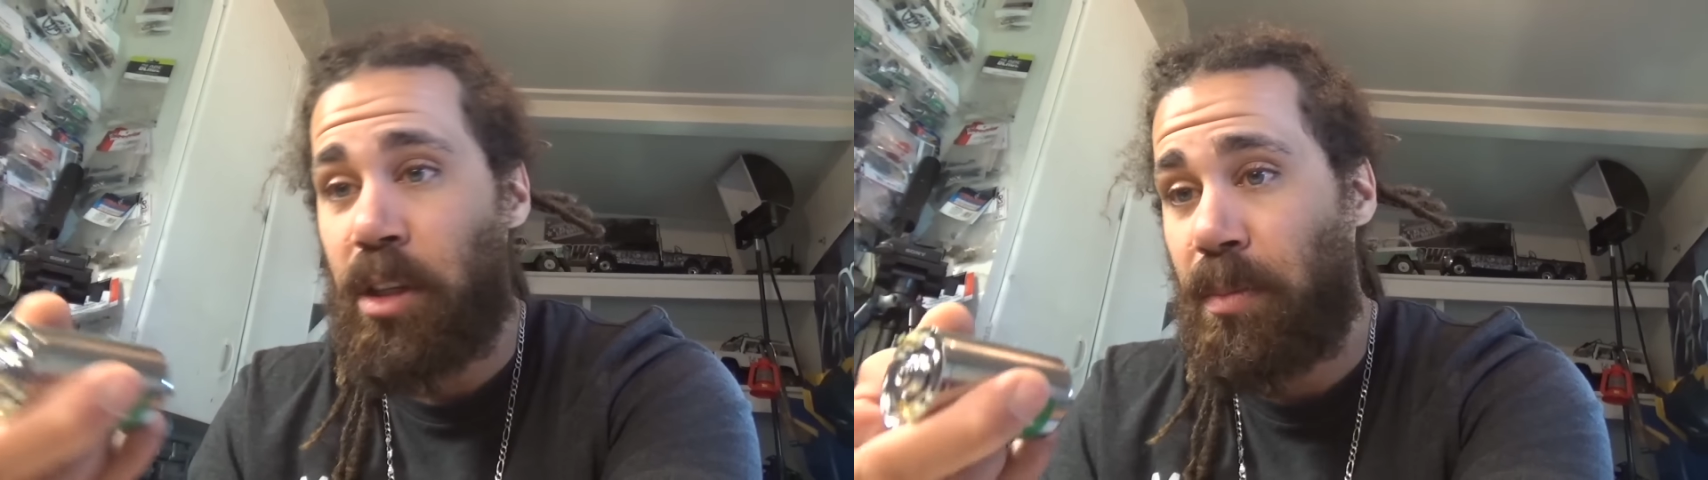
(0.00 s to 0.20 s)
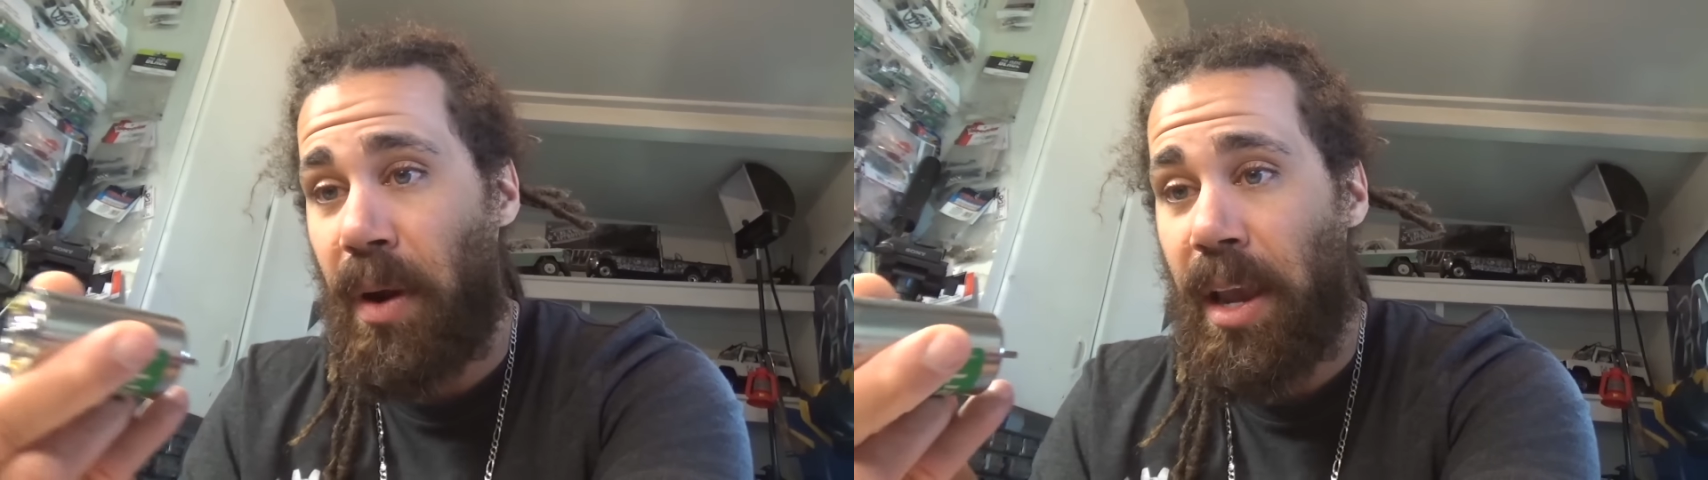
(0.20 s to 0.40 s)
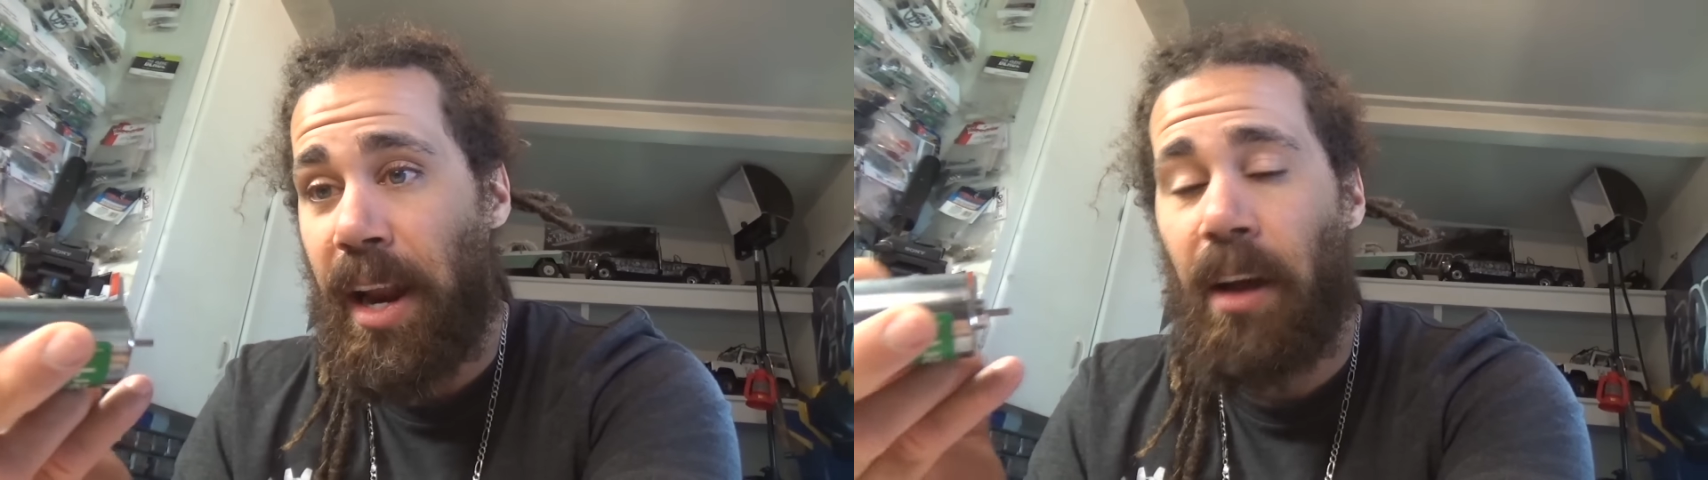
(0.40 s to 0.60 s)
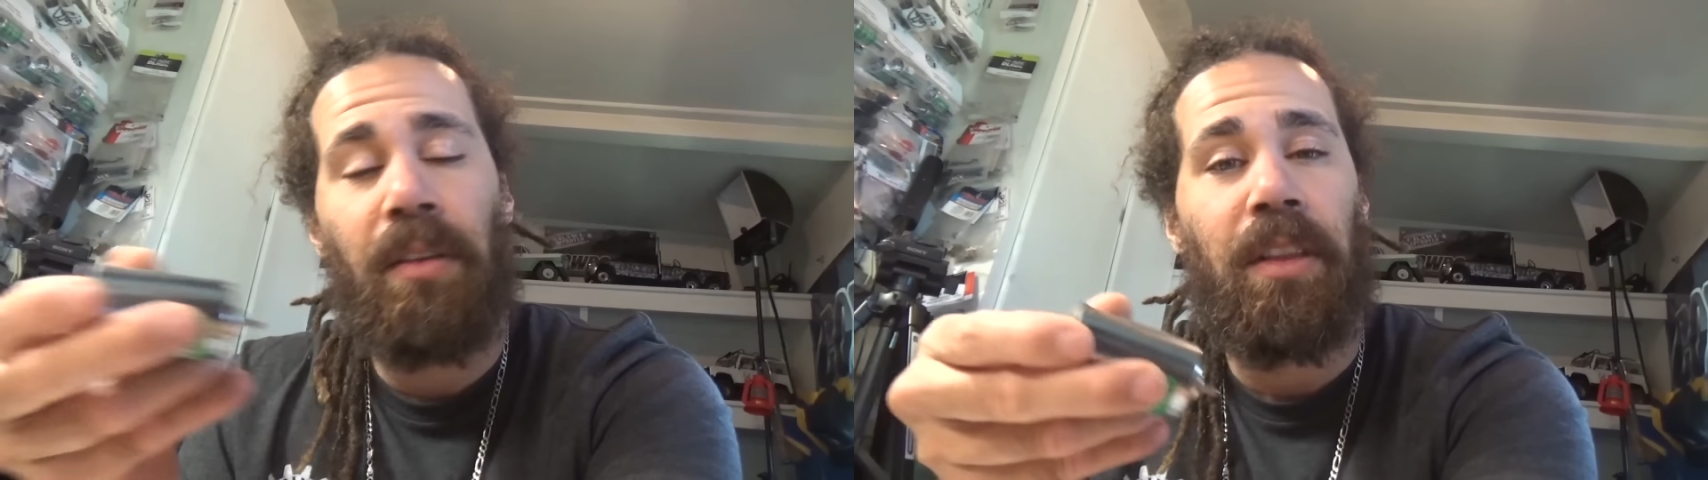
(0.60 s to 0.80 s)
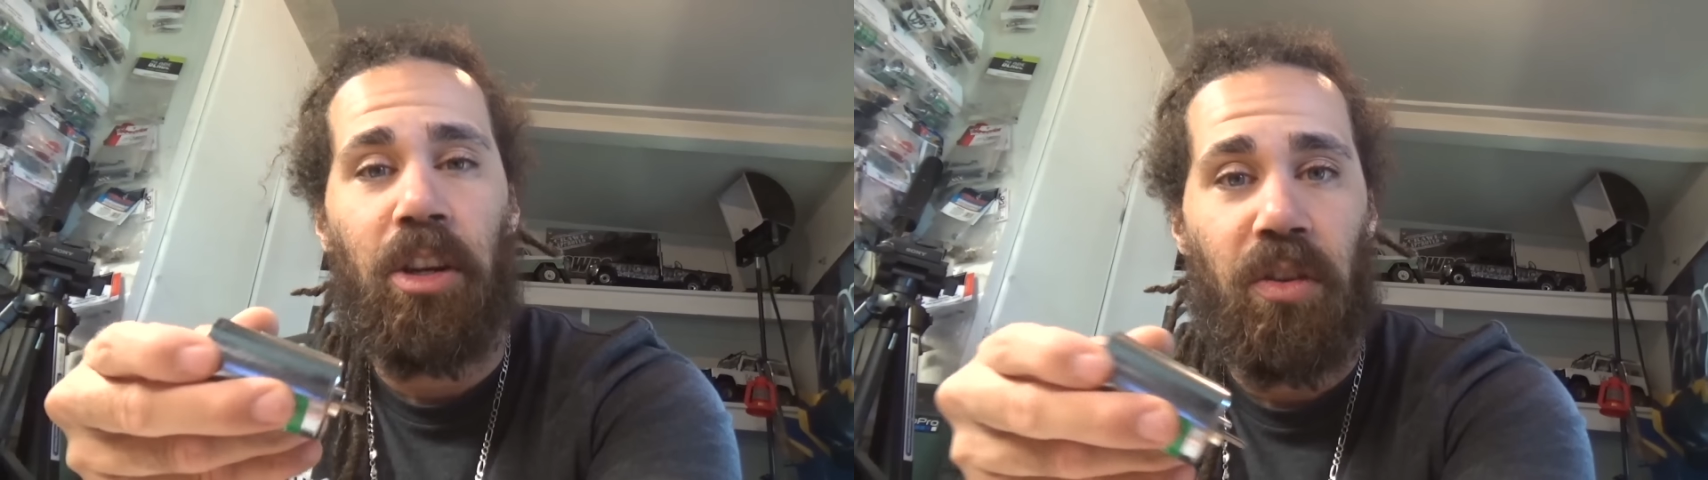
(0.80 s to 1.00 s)
Spray it
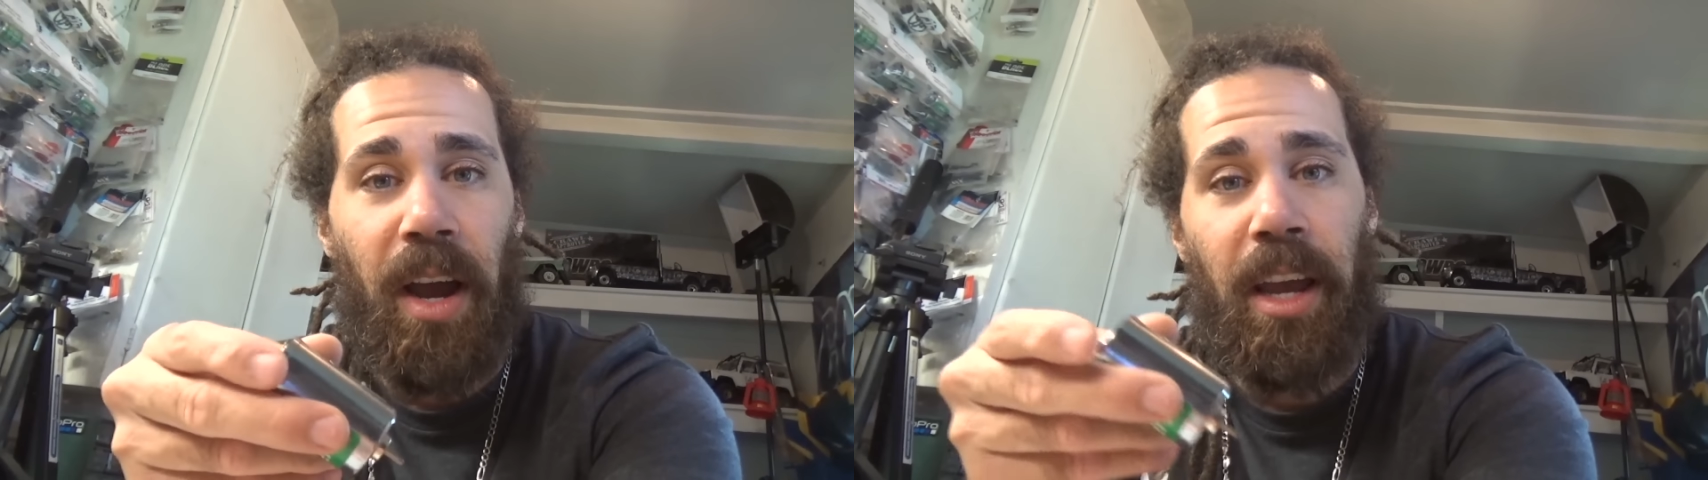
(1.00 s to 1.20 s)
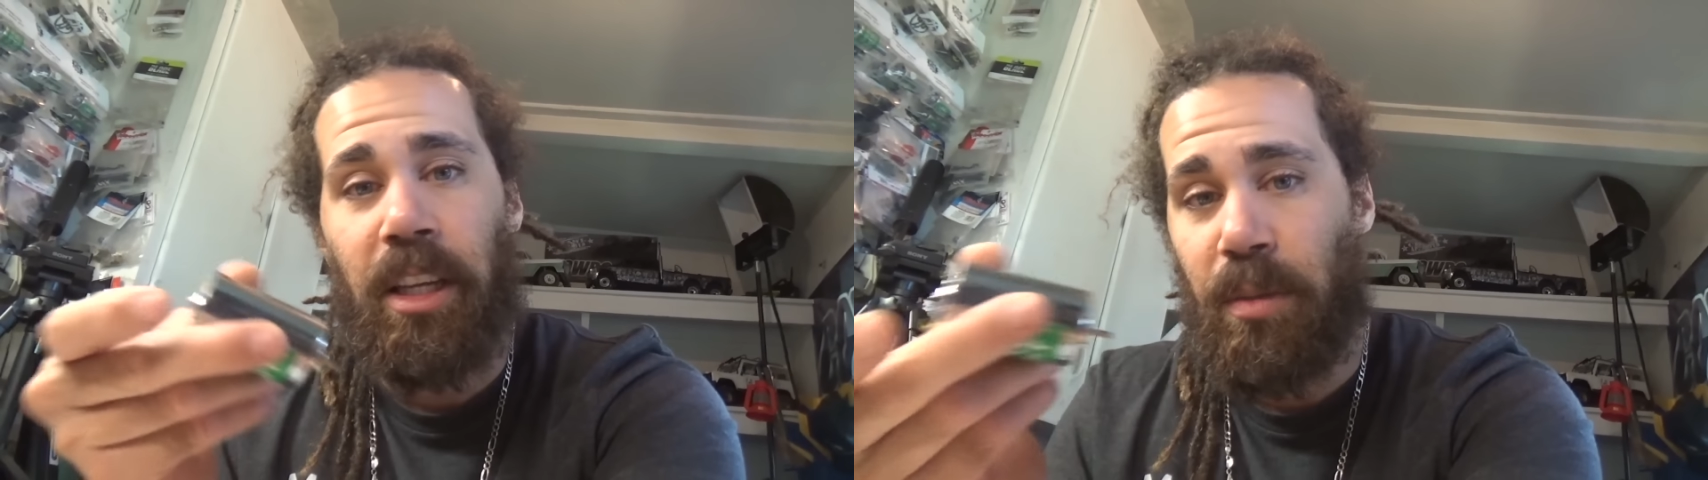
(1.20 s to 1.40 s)
out, then dry it,